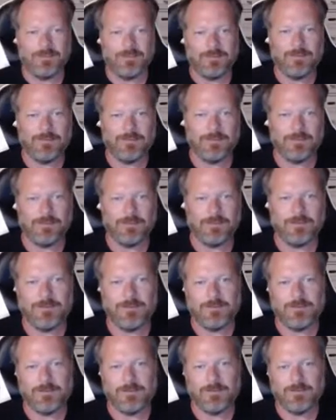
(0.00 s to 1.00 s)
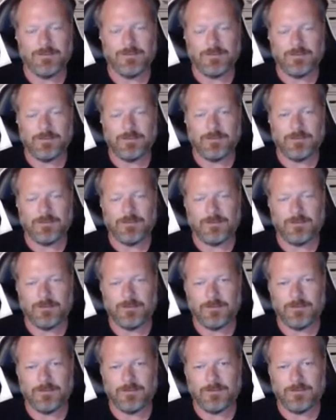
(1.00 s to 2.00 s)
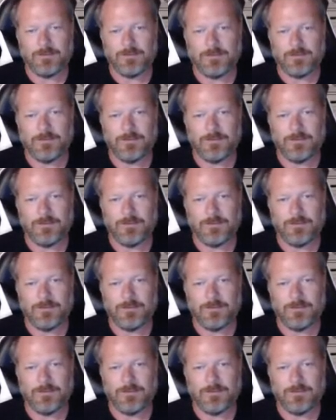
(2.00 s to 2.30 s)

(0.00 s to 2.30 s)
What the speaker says: (not speaking)